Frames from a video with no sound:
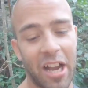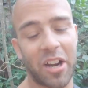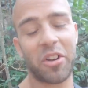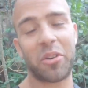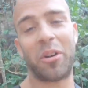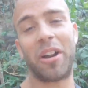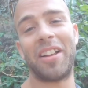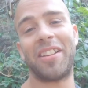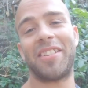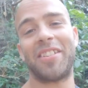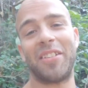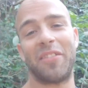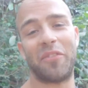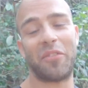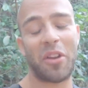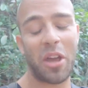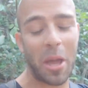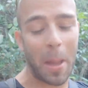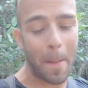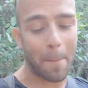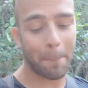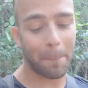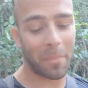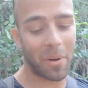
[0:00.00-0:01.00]
aggressive
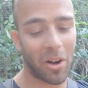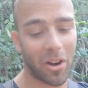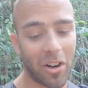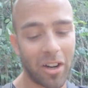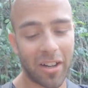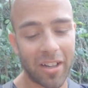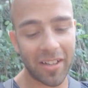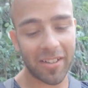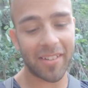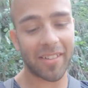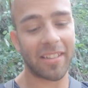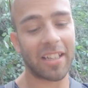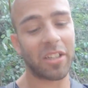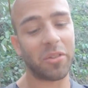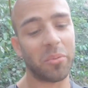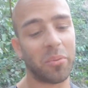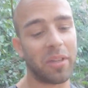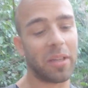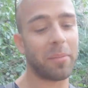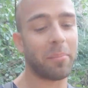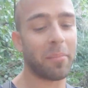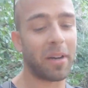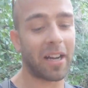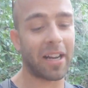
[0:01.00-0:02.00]
monkeys that
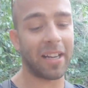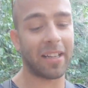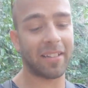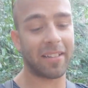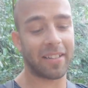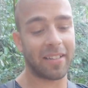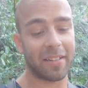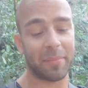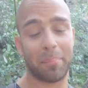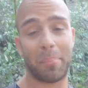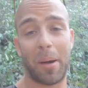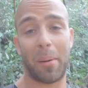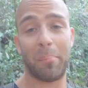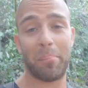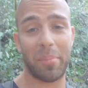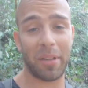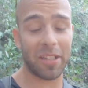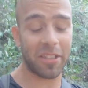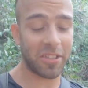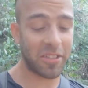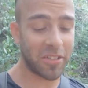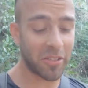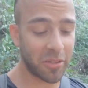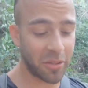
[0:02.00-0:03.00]
we might bump
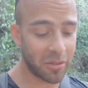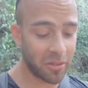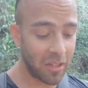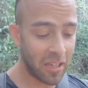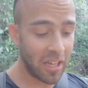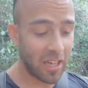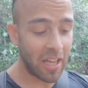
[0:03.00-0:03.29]
into.